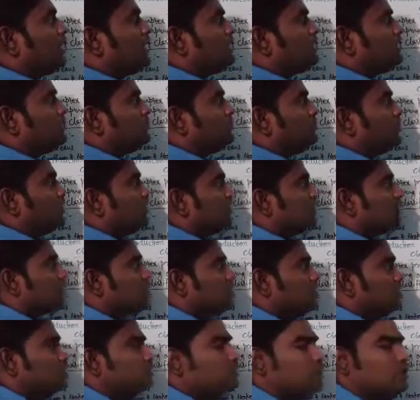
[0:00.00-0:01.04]

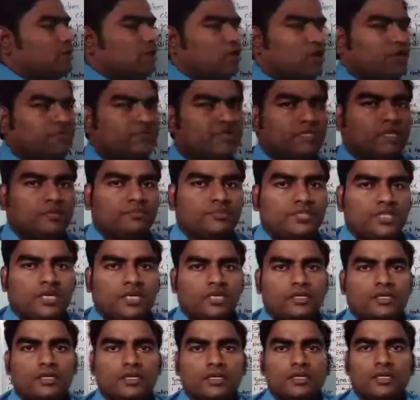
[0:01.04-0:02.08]
classification of
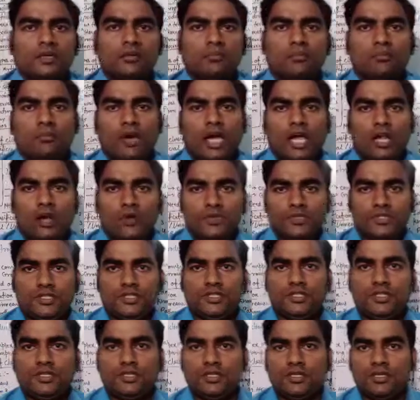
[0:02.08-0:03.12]
subject
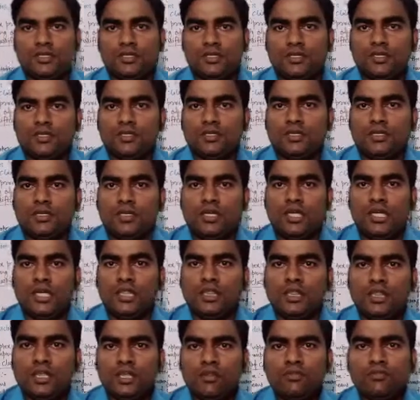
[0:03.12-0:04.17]
biology.
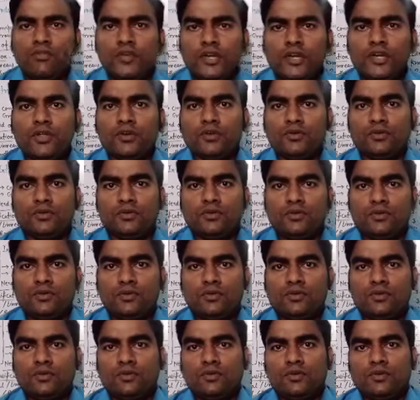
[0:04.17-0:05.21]
In this video,
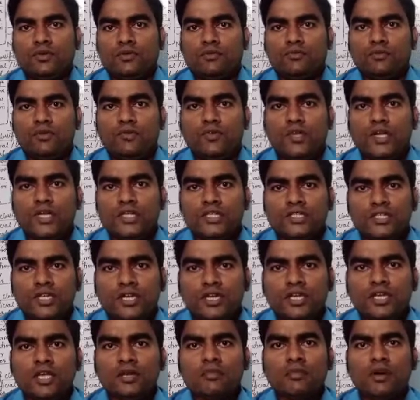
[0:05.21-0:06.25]
we will
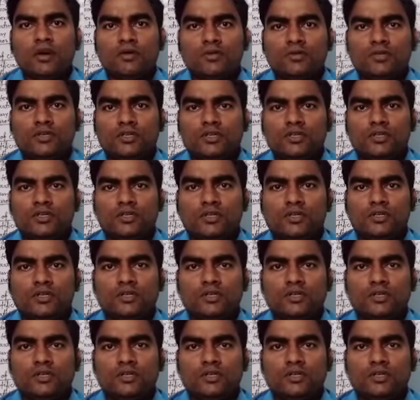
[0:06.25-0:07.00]
study about